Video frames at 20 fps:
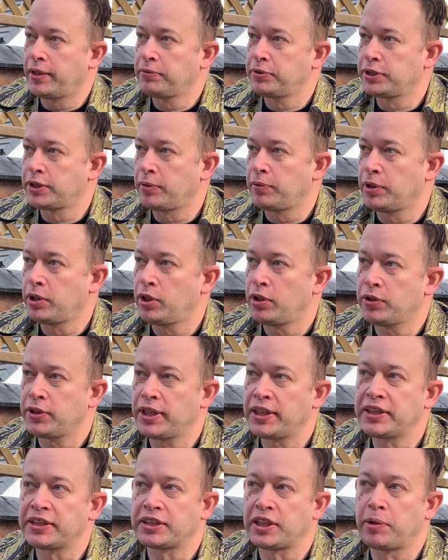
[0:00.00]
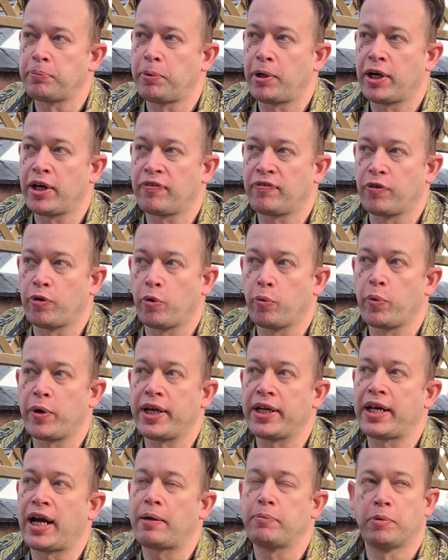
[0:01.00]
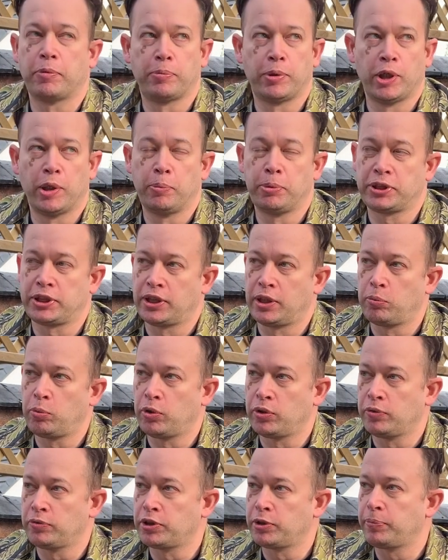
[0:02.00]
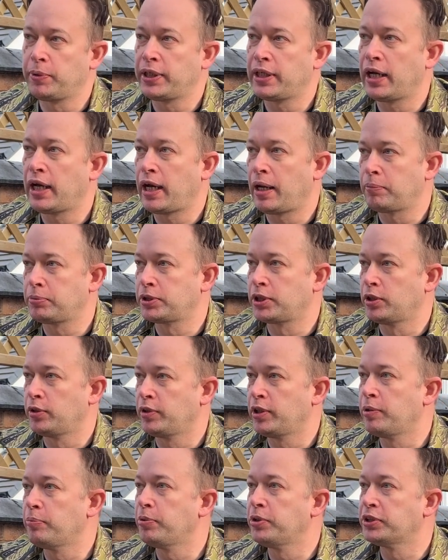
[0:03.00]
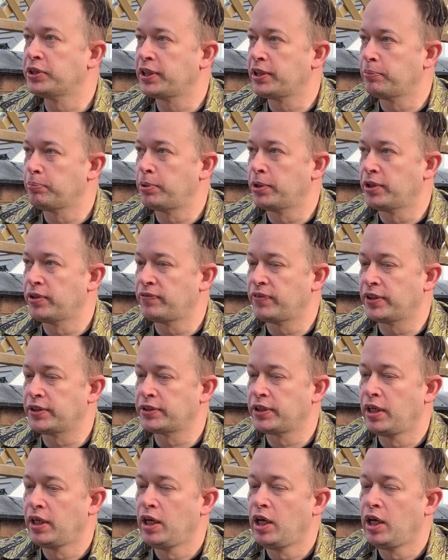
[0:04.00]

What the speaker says: So a lot of the things I buy are for a reenactment purpose, and I want them to be absolutely museum perfect.